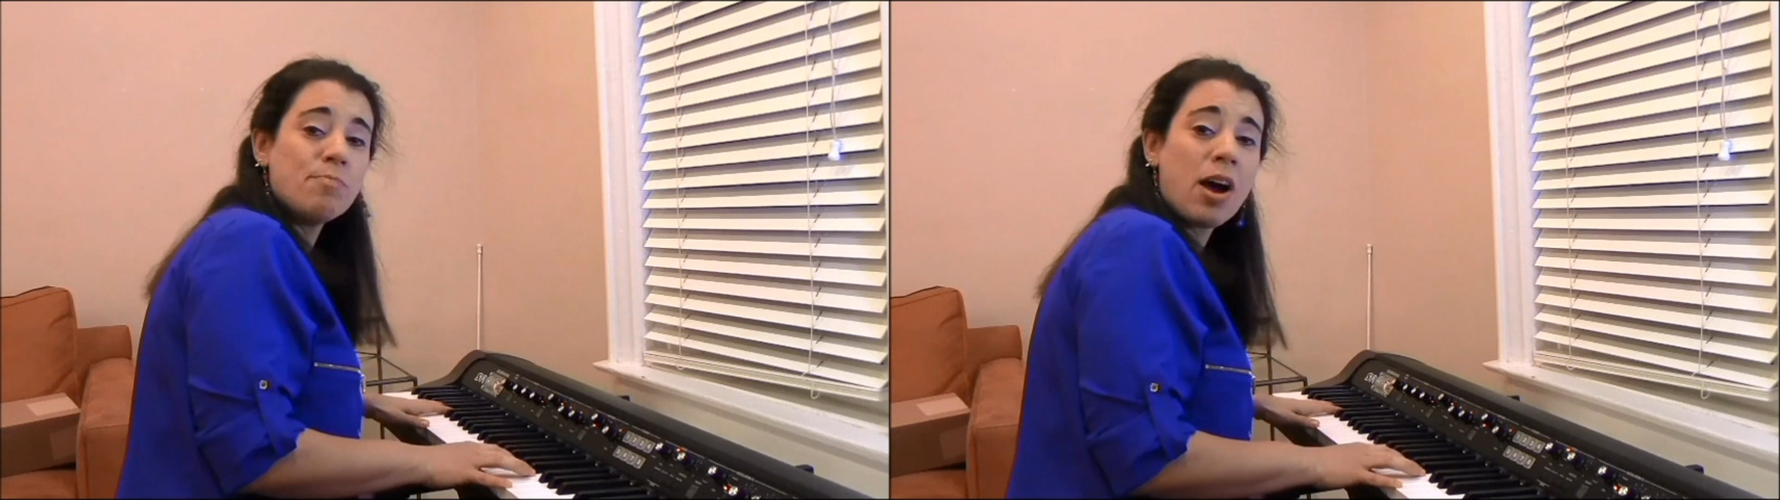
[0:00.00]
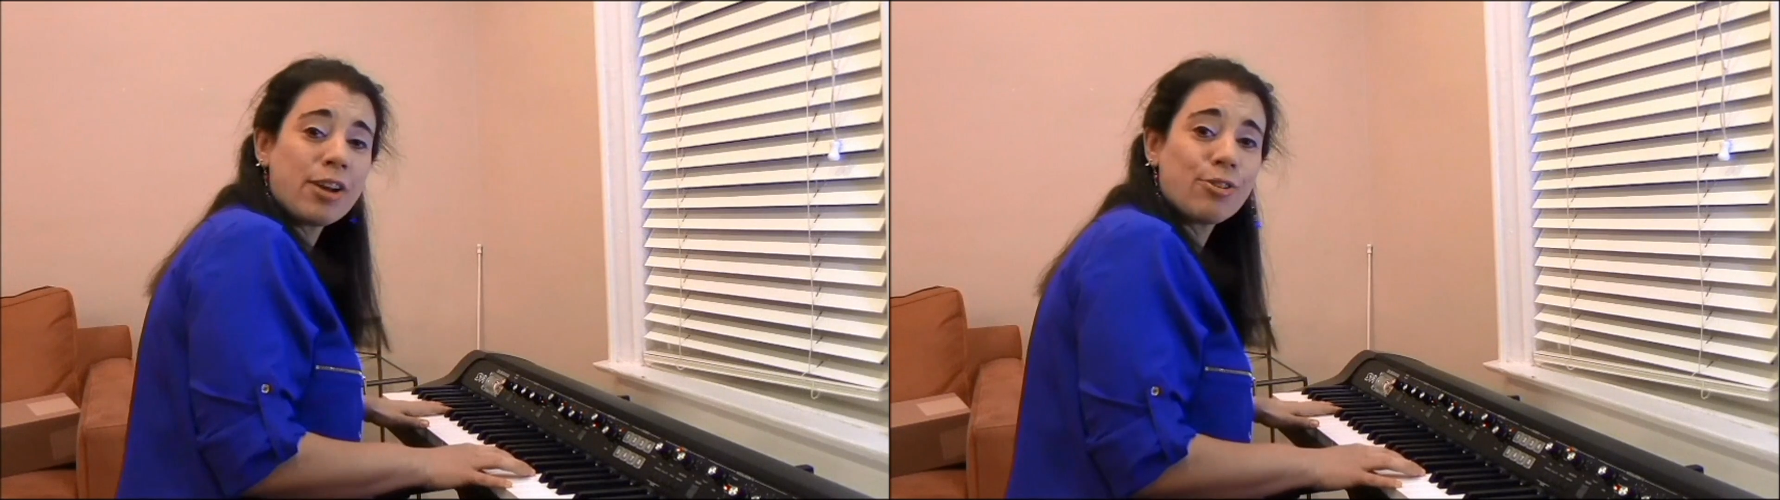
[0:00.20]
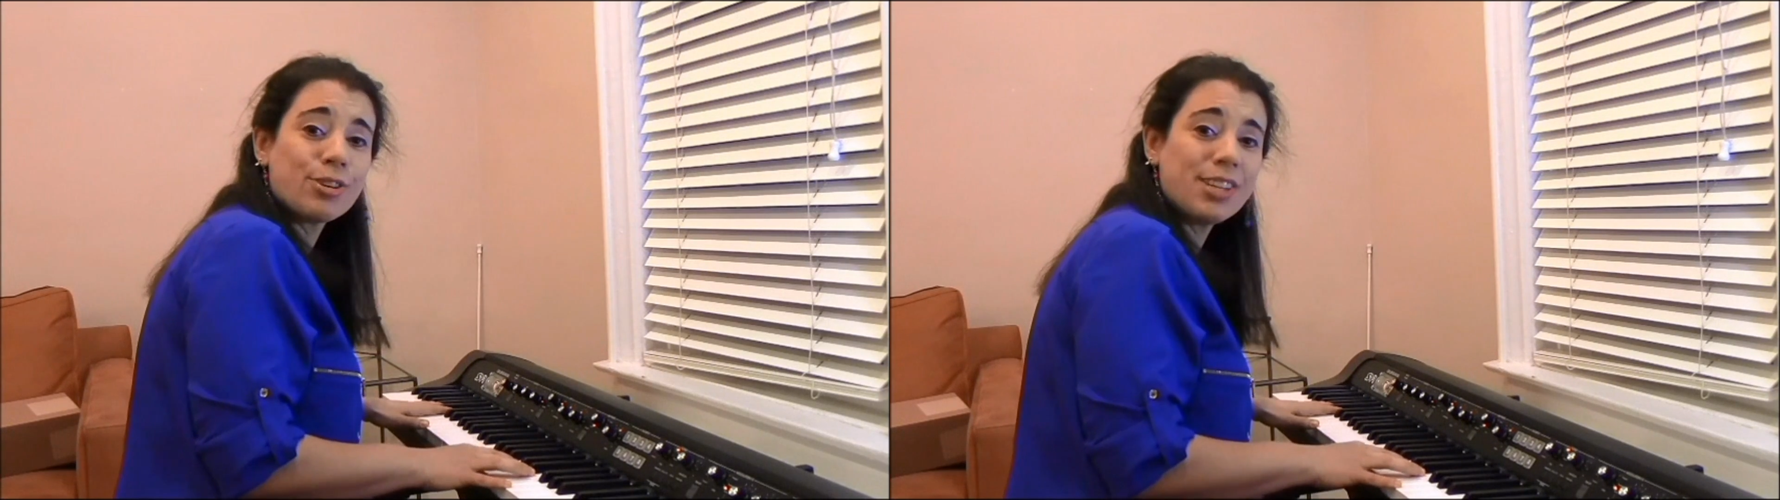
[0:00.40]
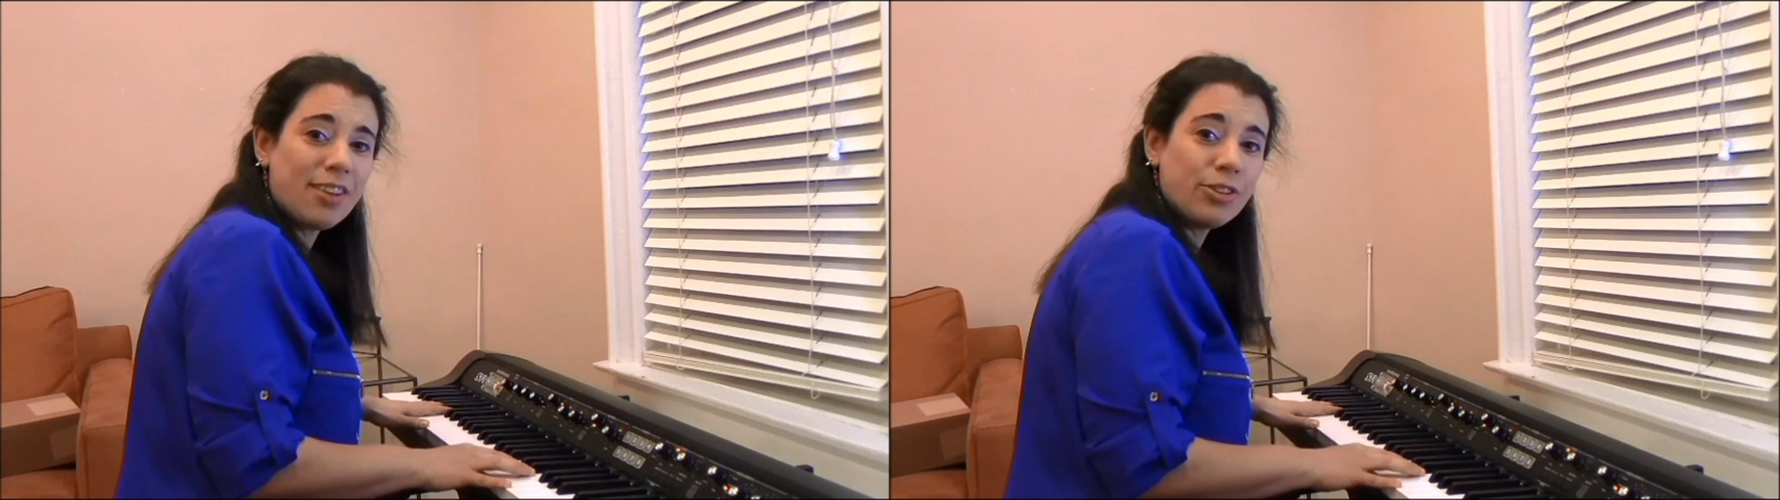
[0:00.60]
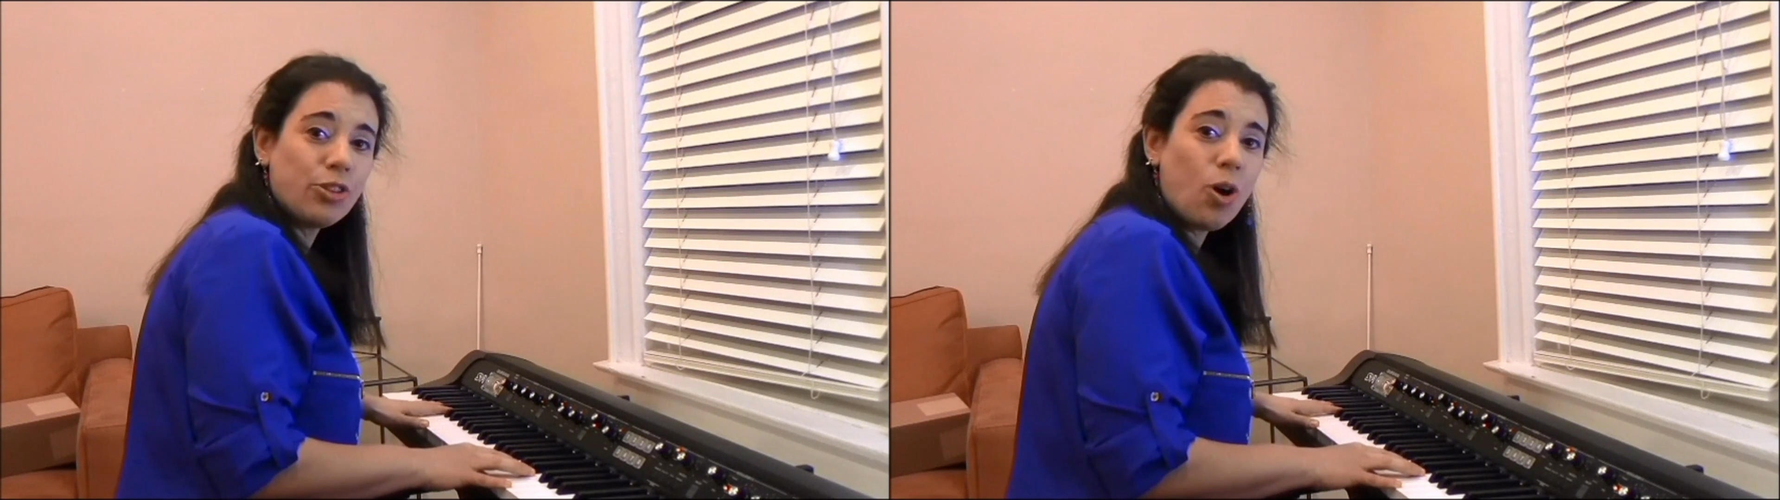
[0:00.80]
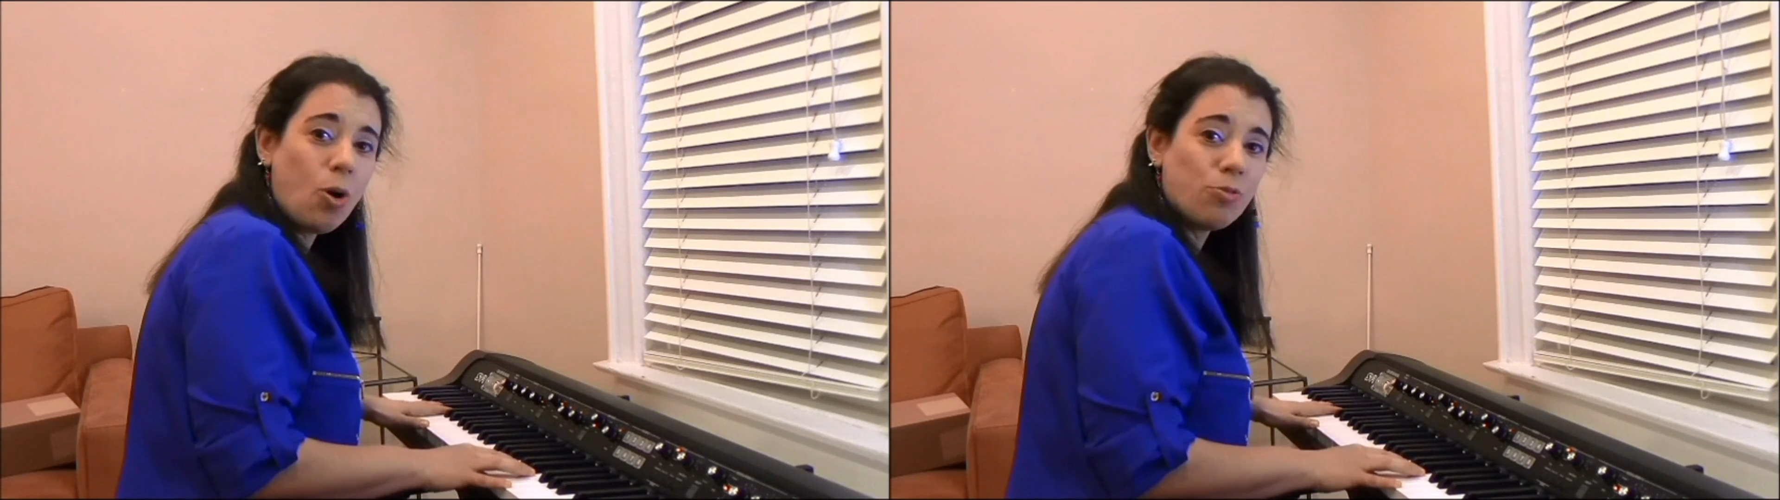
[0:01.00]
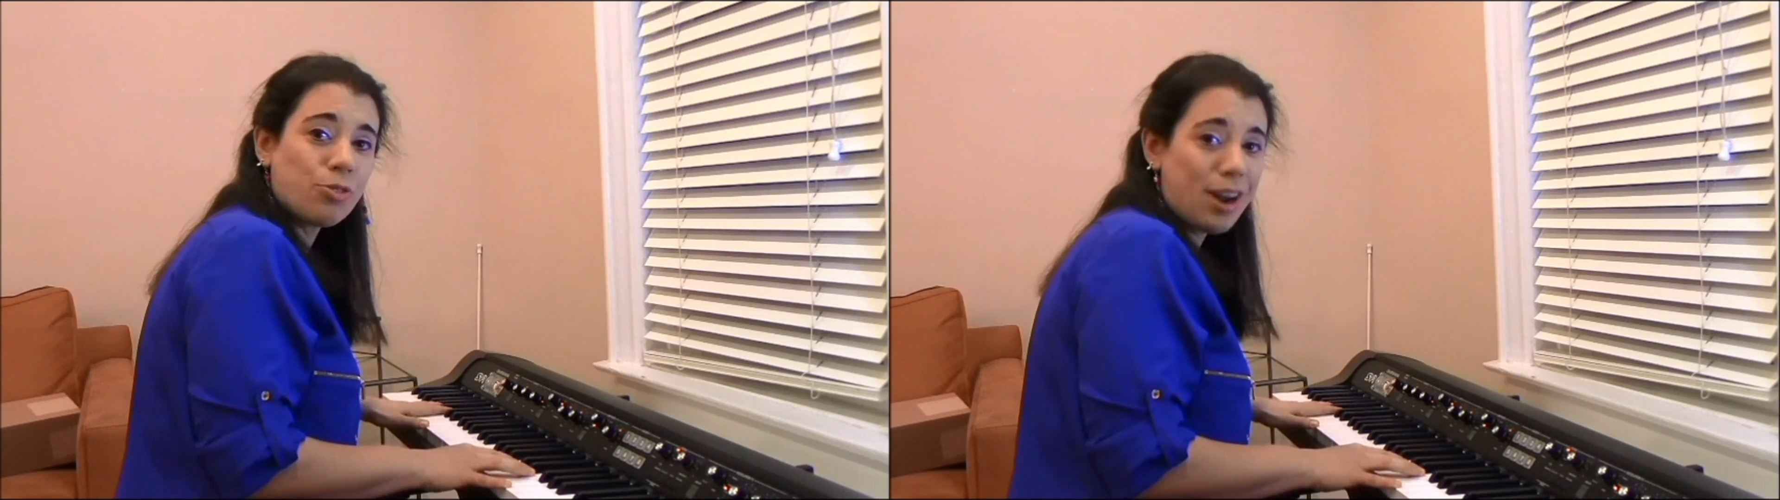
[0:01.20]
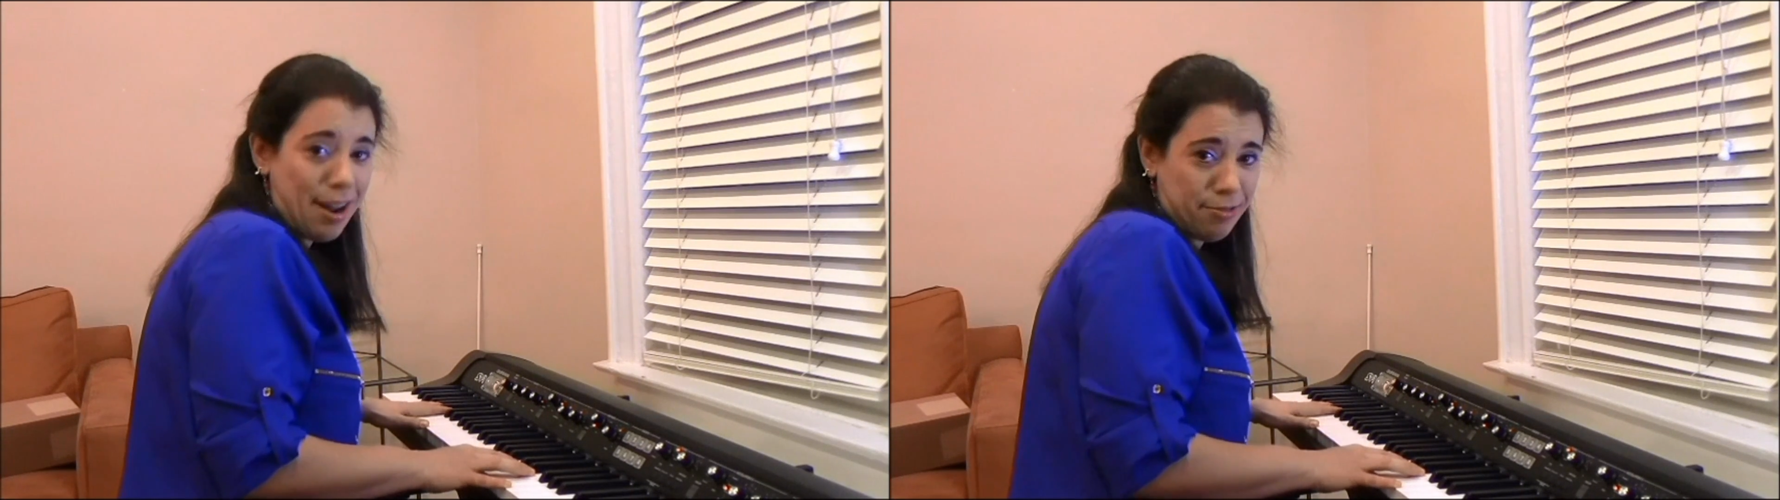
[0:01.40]
minor 7th
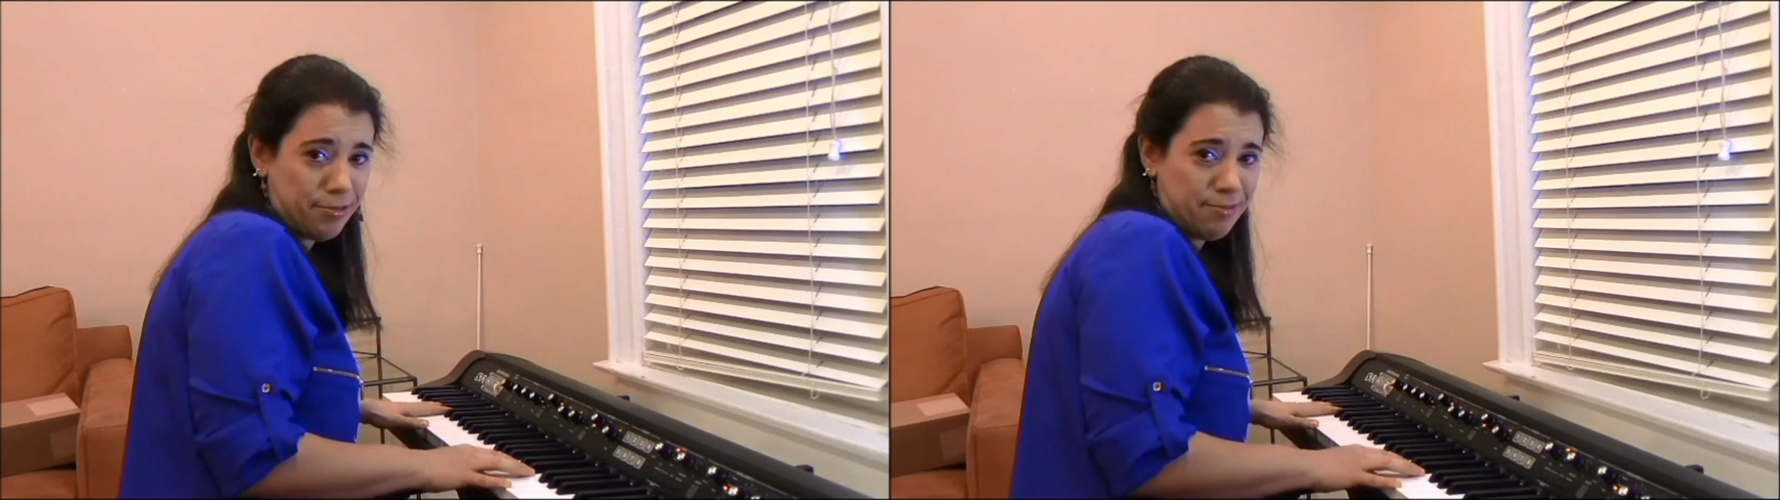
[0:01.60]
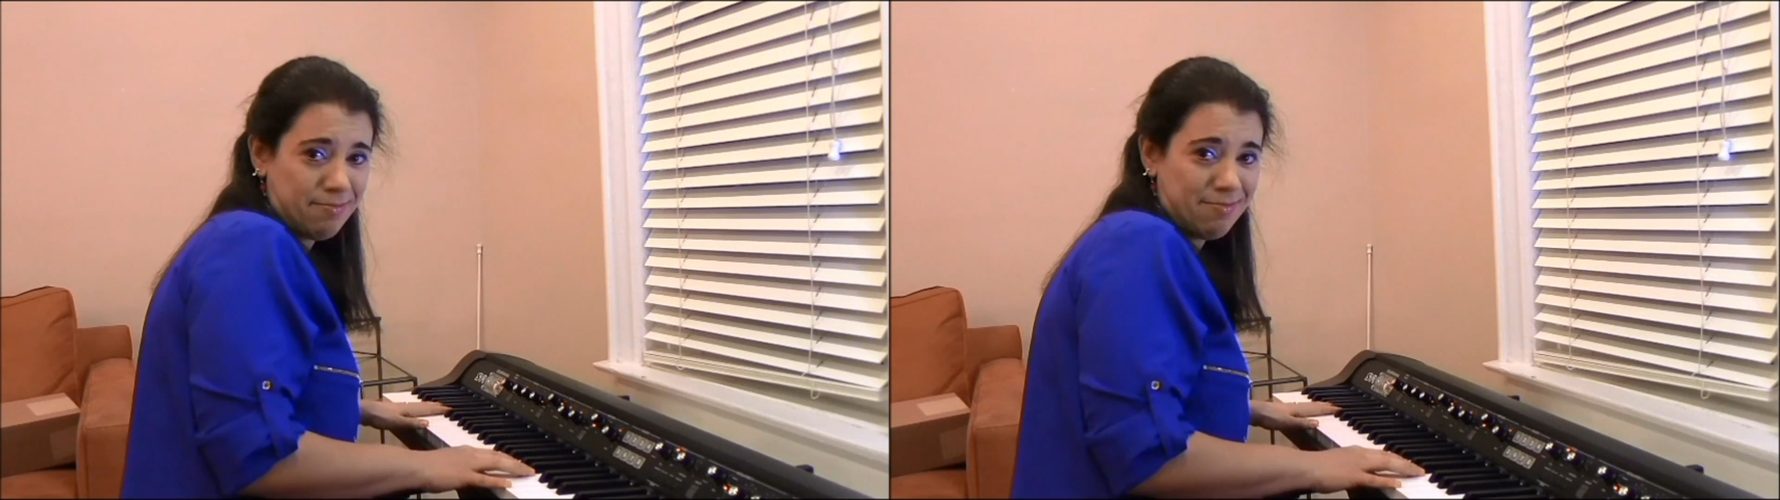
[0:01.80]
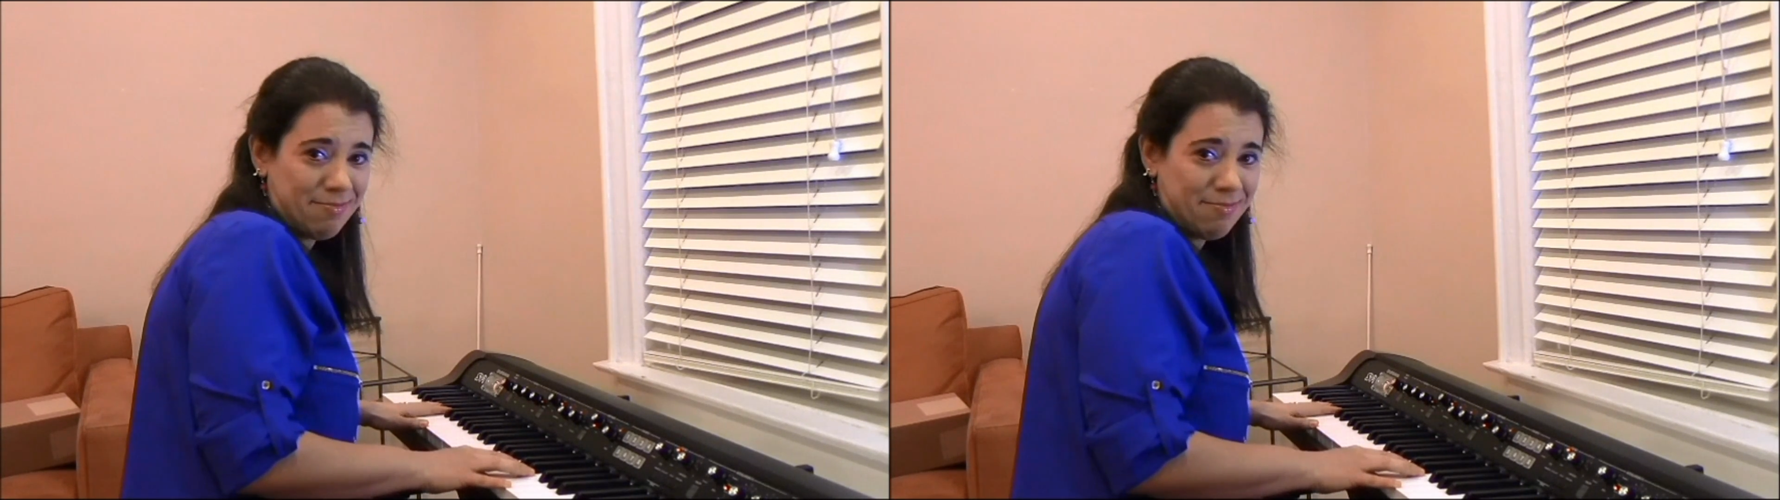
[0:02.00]
over F.